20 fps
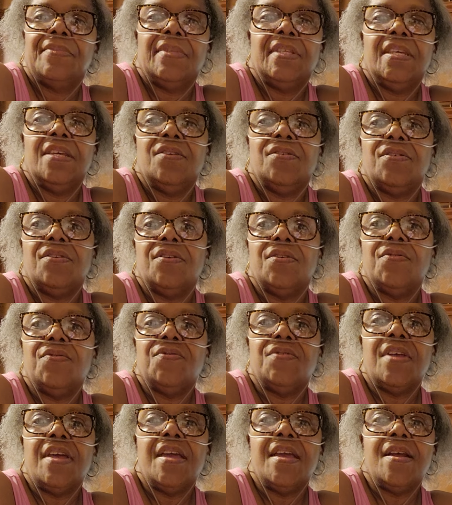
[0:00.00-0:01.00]
Yeah,
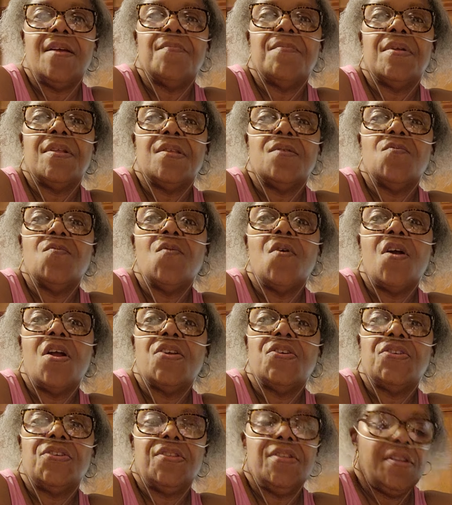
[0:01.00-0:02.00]
excuse the hair, I'm about to
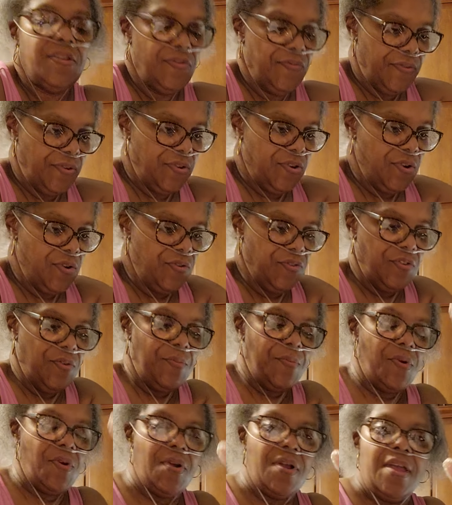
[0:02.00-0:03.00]
wash this for church
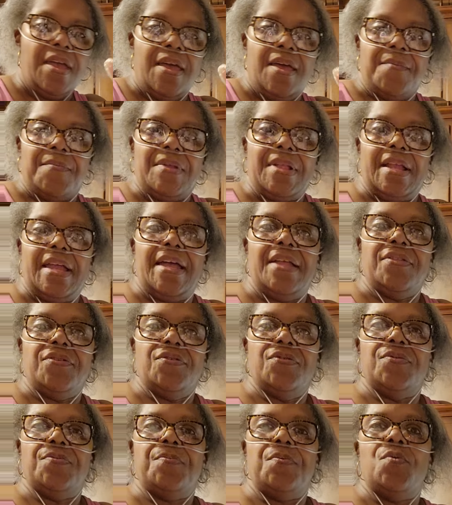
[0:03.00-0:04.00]
tomorrow. But I got
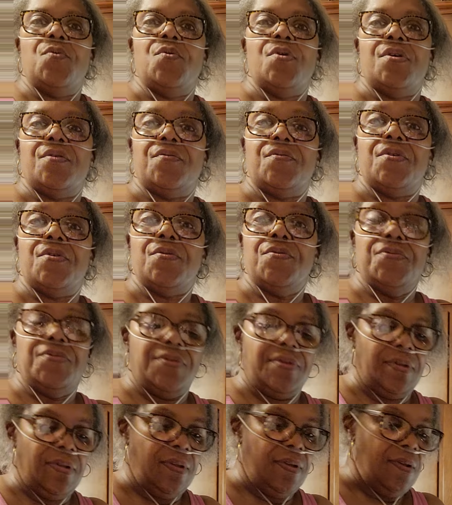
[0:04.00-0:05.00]
this pork
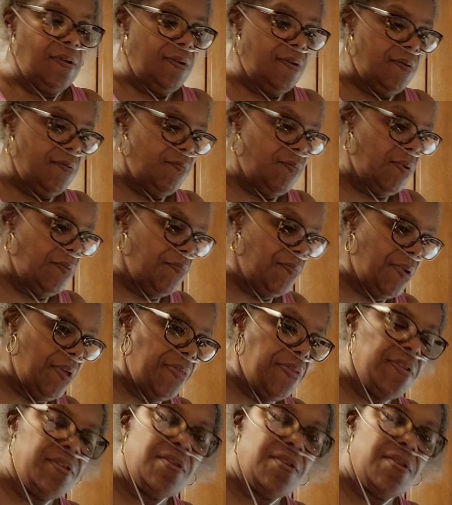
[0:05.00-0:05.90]
roast. My brother,